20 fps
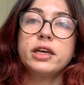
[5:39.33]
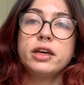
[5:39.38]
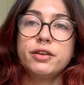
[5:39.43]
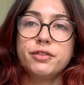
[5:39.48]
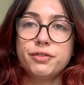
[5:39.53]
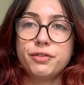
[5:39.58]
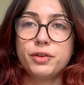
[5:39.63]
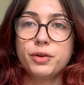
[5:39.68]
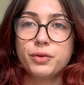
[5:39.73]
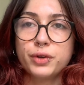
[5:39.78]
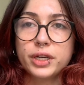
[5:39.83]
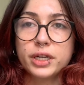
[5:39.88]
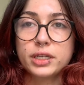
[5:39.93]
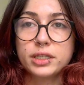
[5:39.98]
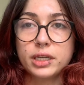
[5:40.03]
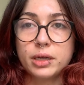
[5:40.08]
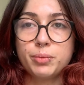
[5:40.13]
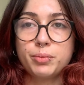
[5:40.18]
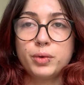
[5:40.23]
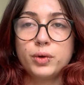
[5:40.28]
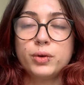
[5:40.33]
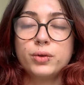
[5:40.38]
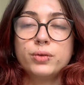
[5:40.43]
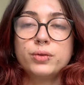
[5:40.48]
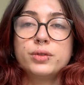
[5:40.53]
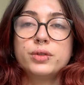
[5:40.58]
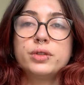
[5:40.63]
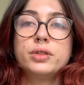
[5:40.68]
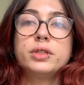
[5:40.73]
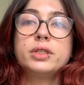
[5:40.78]
A few
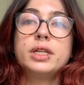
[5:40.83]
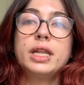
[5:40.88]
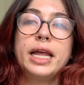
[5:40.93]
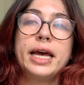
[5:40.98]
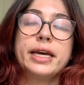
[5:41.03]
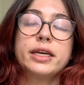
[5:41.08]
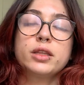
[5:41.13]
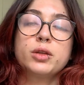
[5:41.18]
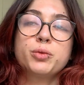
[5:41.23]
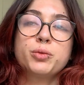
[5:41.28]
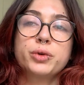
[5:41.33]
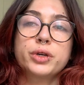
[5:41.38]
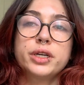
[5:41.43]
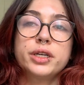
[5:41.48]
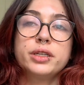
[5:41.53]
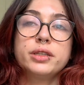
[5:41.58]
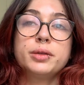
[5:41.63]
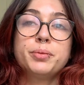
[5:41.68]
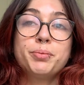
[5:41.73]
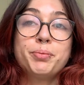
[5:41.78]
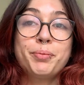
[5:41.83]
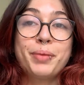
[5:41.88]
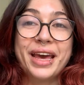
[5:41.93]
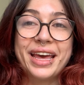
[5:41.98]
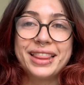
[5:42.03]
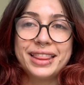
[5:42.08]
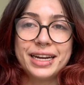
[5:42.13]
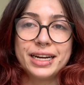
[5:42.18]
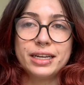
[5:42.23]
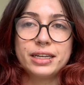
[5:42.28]
examples, like the word
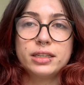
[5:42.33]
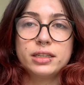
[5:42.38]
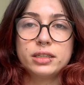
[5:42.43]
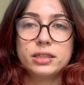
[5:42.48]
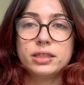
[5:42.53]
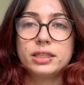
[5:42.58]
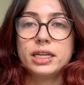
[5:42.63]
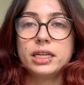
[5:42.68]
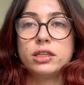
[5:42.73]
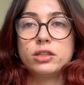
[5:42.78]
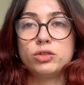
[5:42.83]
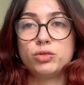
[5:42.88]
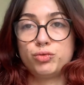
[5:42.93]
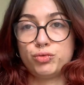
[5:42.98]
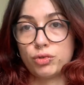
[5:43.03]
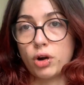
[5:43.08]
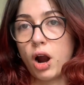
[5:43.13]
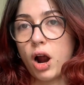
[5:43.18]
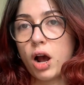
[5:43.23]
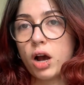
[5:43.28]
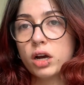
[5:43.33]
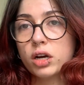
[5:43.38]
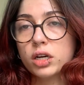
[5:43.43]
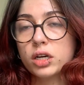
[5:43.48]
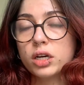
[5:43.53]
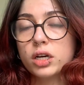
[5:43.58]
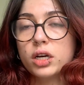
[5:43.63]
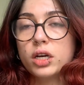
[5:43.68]
pedra, that is rock,